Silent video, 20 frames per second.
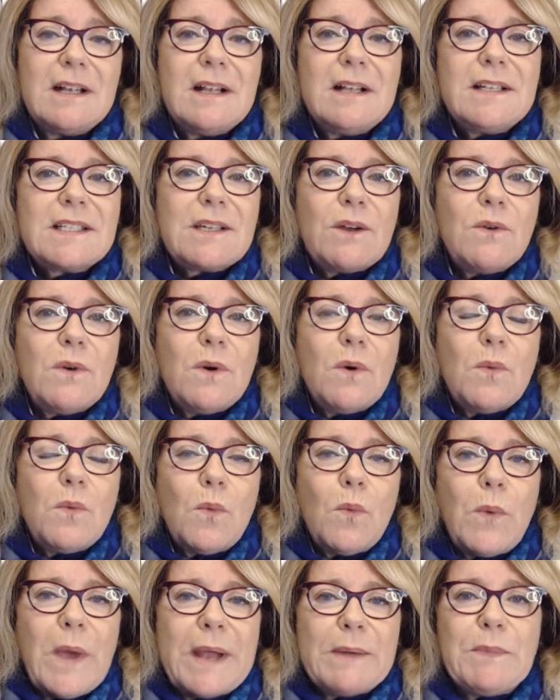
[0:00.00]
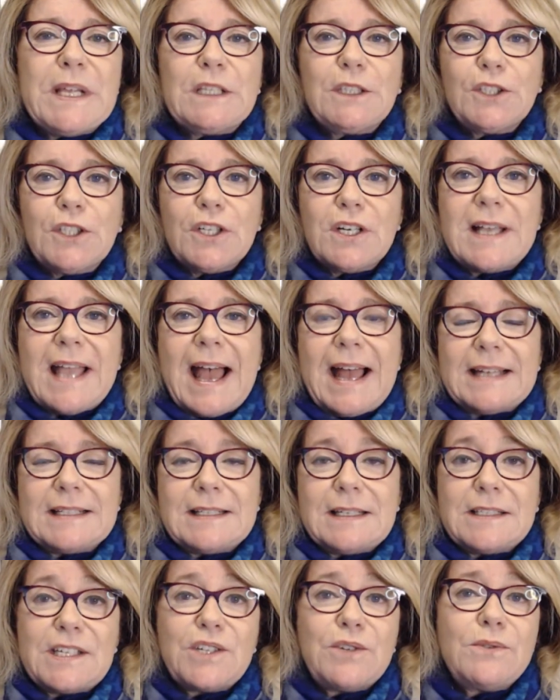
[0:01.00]
So when we look
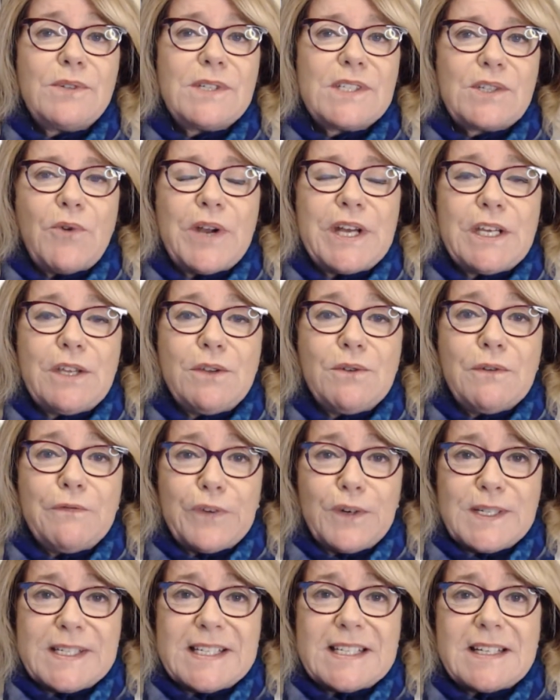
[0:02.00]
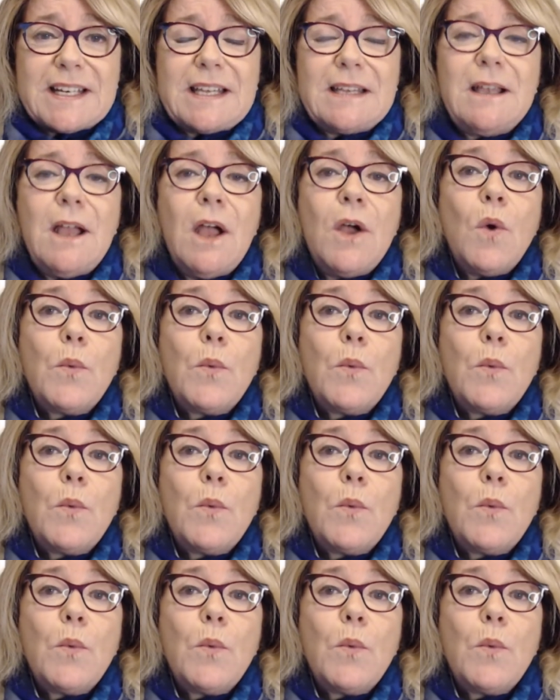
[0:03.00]
at students going to university,